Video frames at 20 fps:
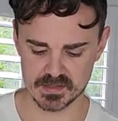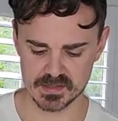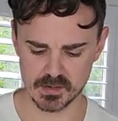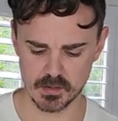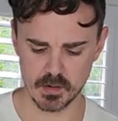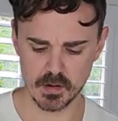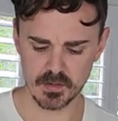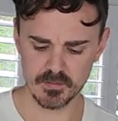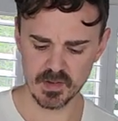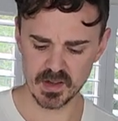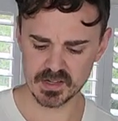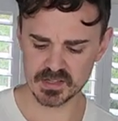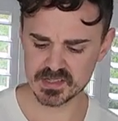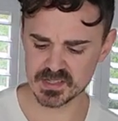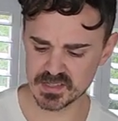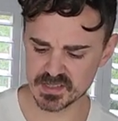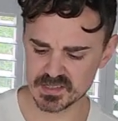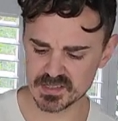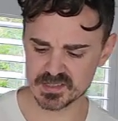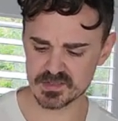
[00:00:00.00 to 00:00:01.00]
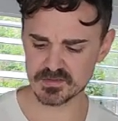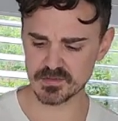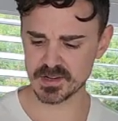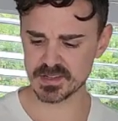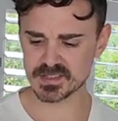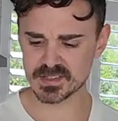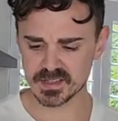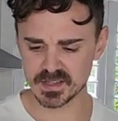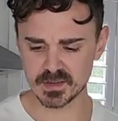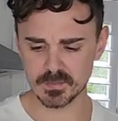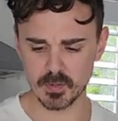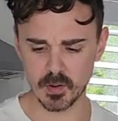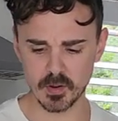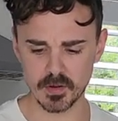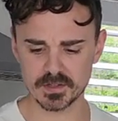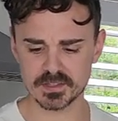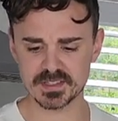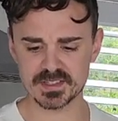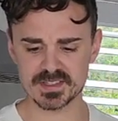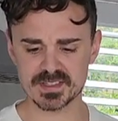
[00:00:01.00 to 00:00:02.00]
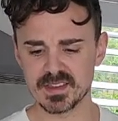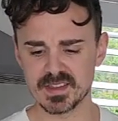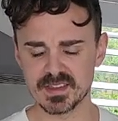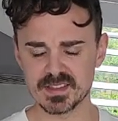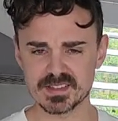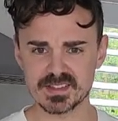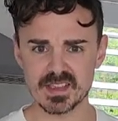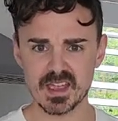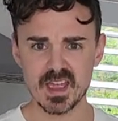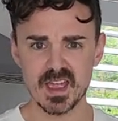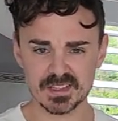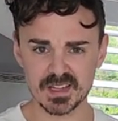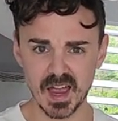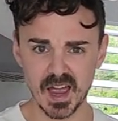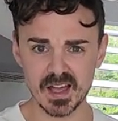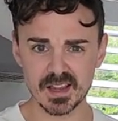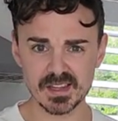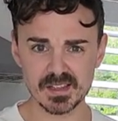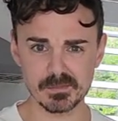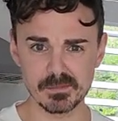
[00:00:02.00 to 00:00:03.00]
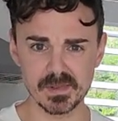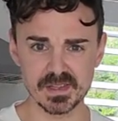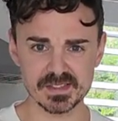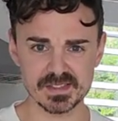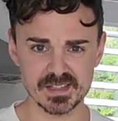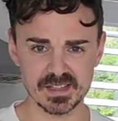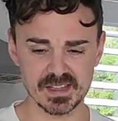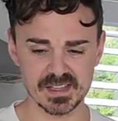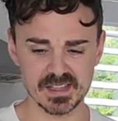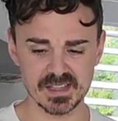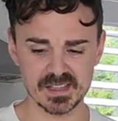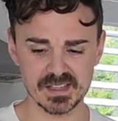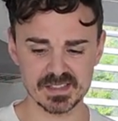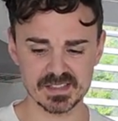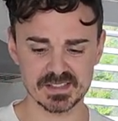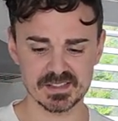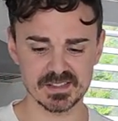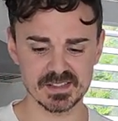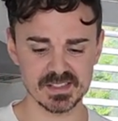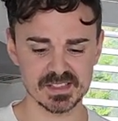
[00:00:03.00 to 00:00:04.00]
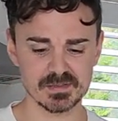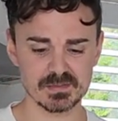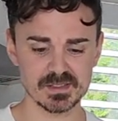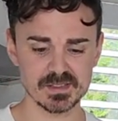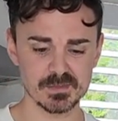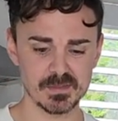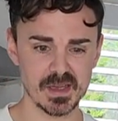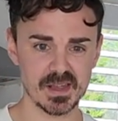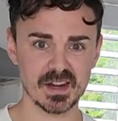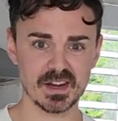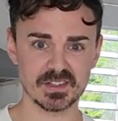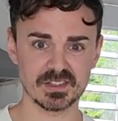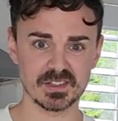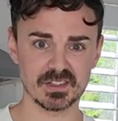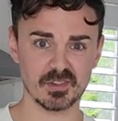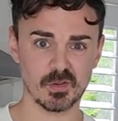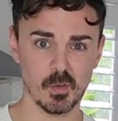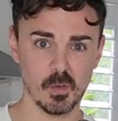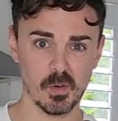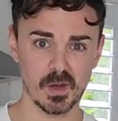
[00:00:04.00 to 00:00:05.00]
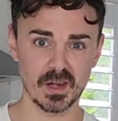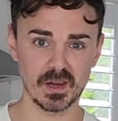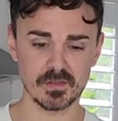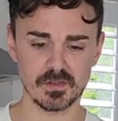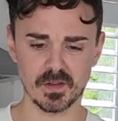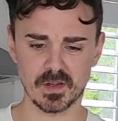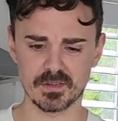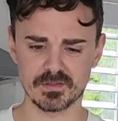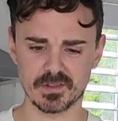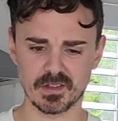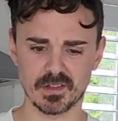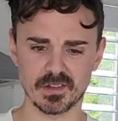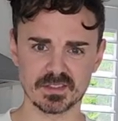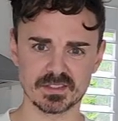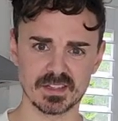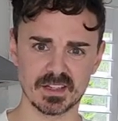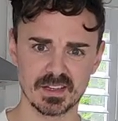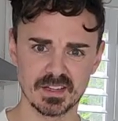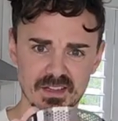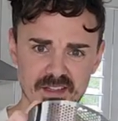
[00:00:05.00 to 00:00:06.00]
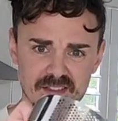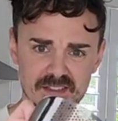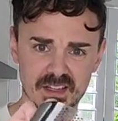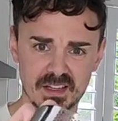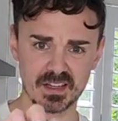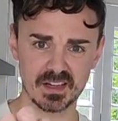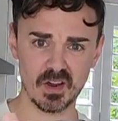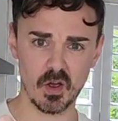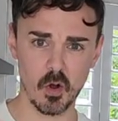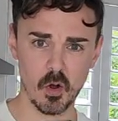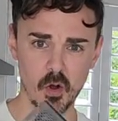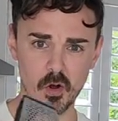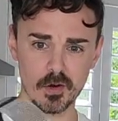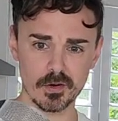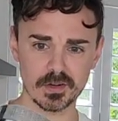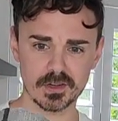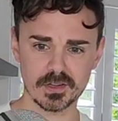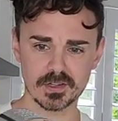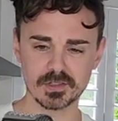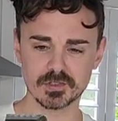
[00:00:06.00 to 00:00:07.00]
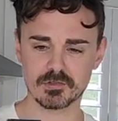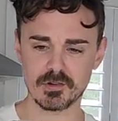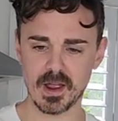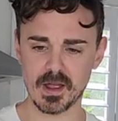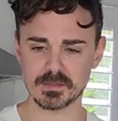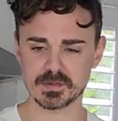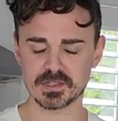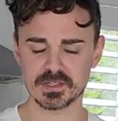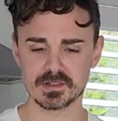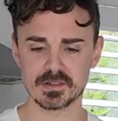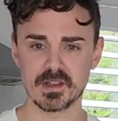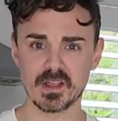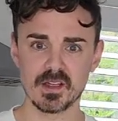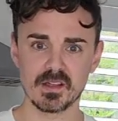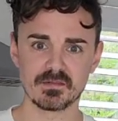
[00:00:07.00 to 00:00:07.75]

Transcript: So I've actually just recently purchased this garlic mincer here. So this was about actually $25. It is an odd contraption.